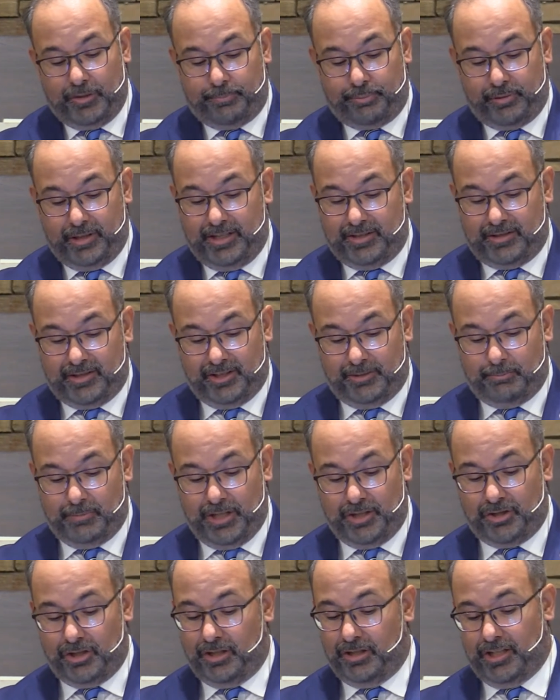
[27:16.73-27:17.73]
priest has
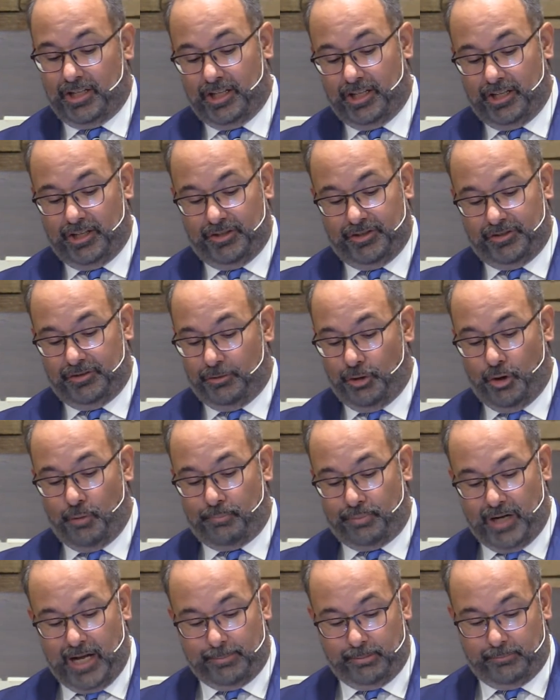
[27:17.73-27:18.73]
mentioned is no
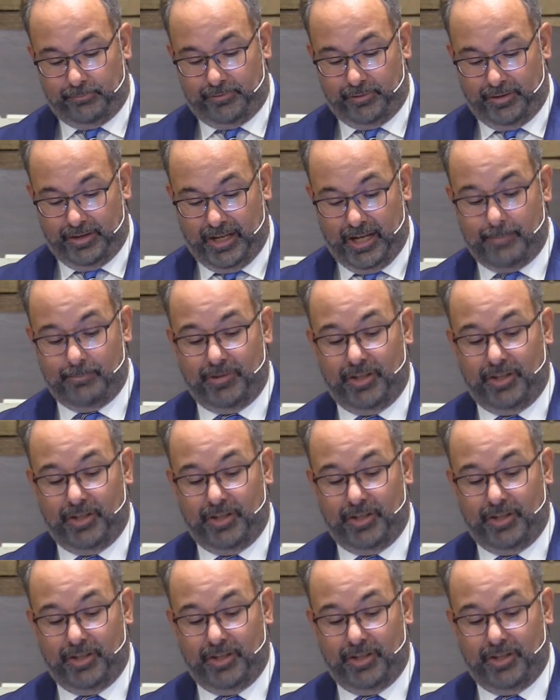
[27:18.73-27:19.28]
problem for them.